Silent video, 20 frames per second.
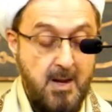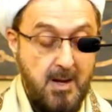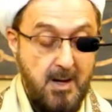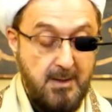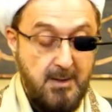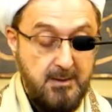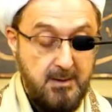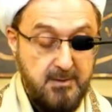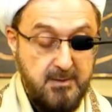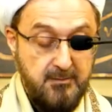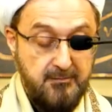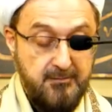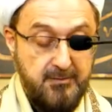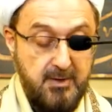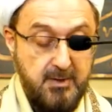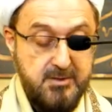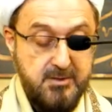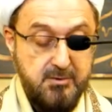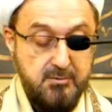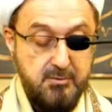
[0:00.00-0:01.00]
And in the
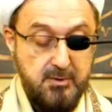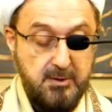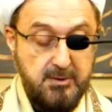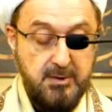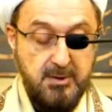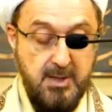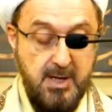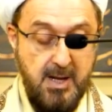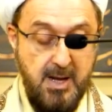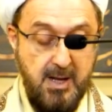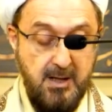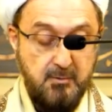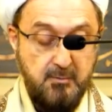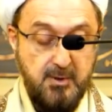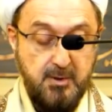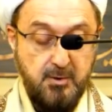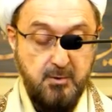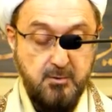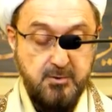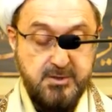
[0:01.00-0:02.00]
verse Surah An-Nahl
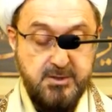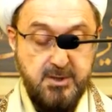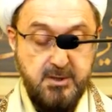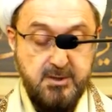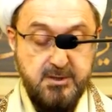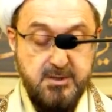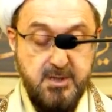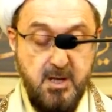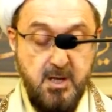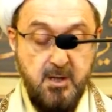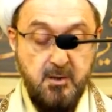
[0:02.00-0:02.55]
106,